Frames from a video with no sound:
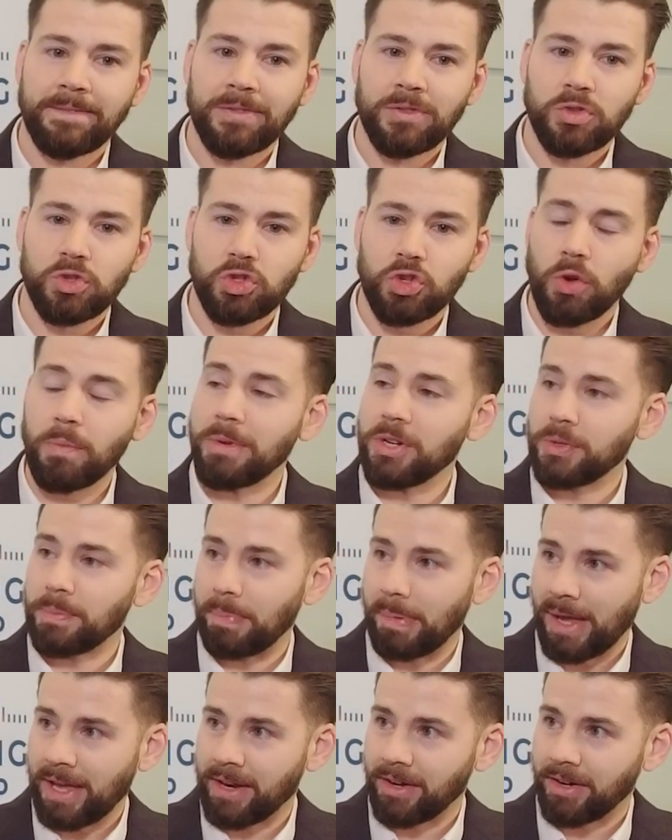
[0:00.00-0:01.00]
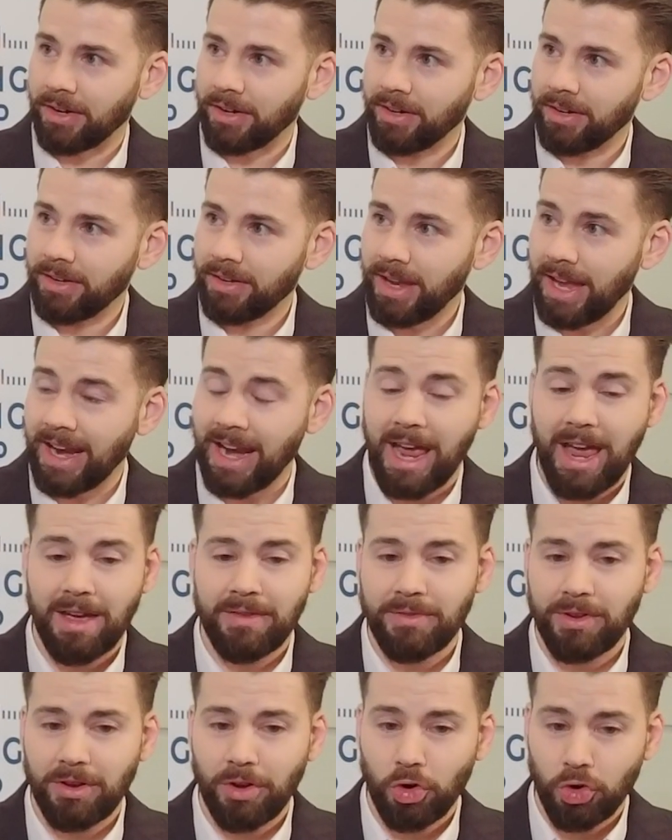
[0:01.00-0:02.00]
so much better and
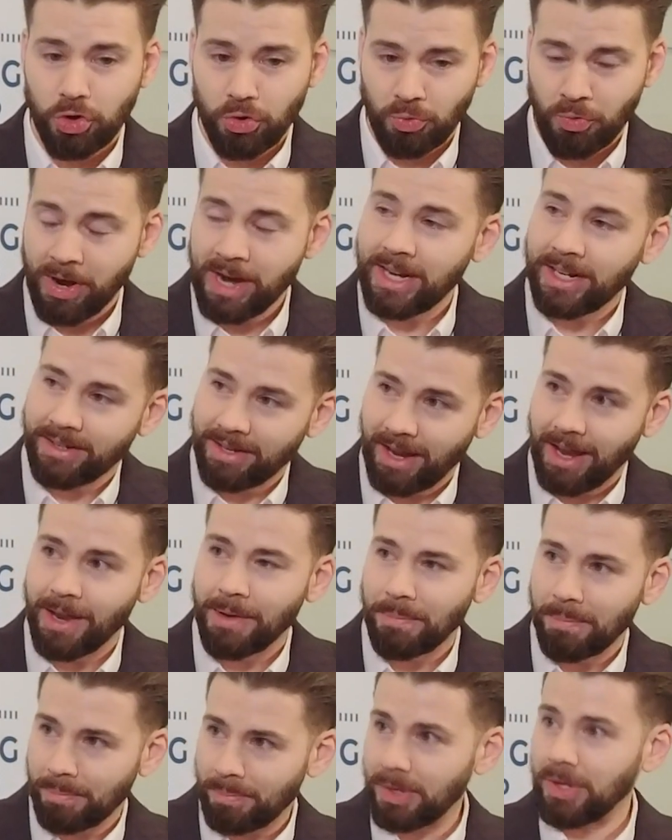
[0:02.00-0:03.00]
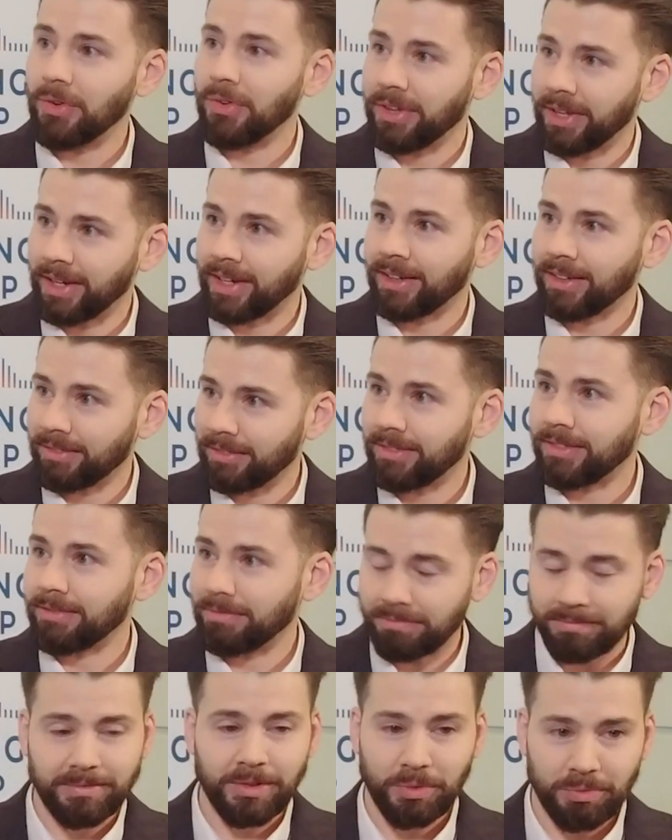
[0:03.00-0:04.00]
have a great time building,
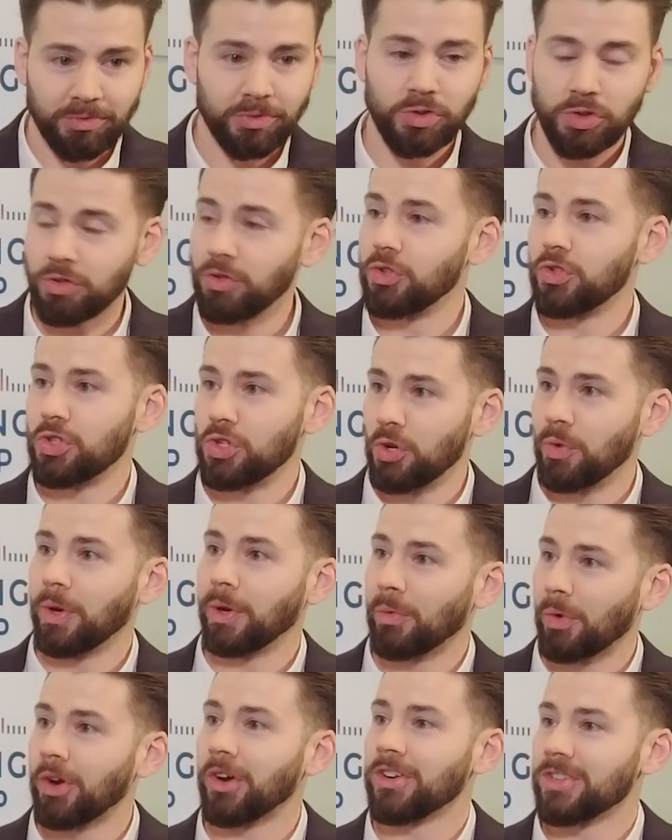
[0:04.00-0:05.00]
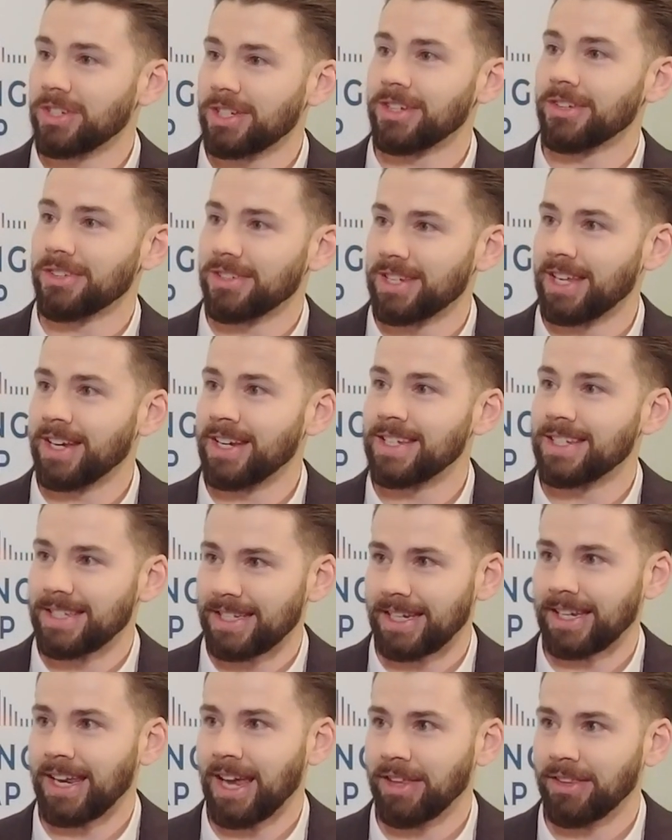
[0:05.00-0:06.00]
doing what our skill set is
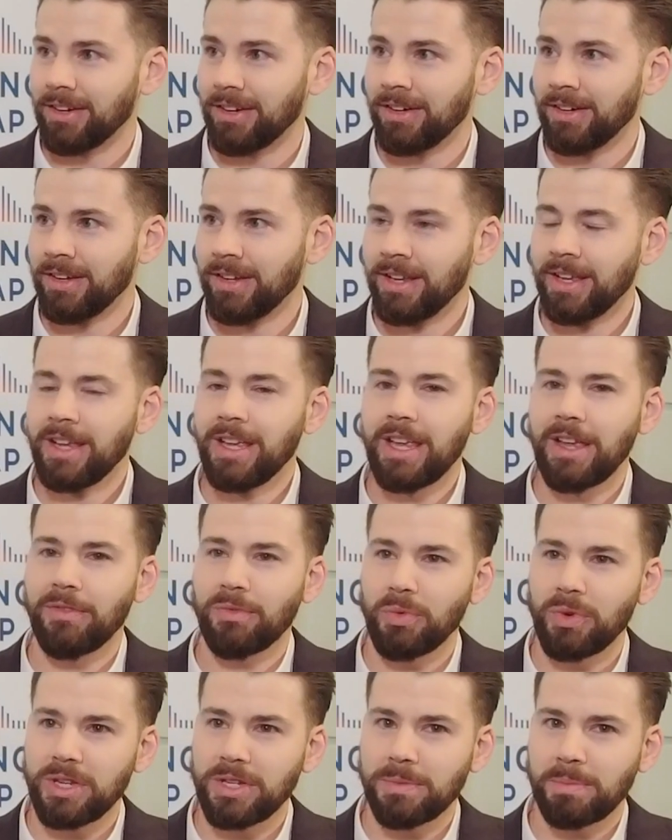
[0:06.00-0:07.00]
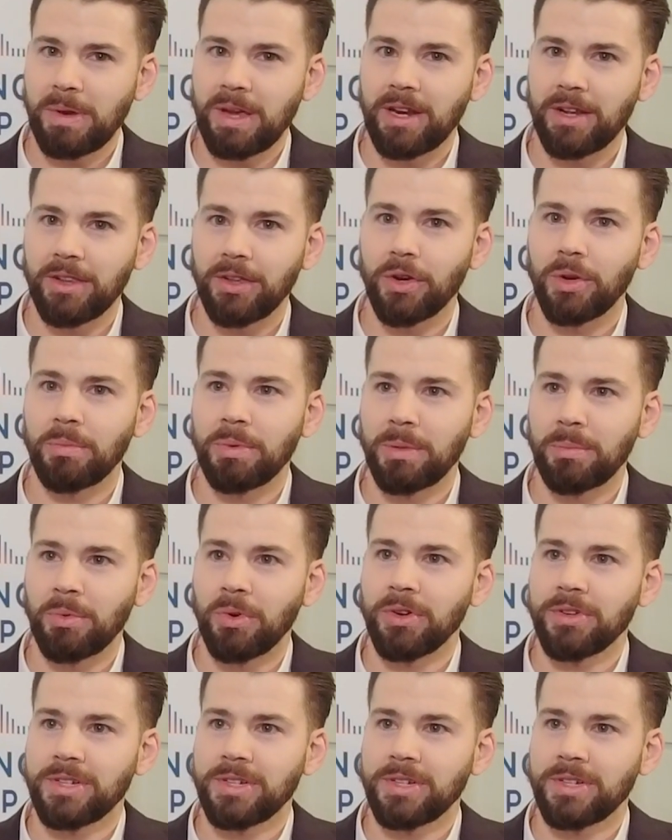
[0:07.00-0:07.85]
together if we spend a little bit more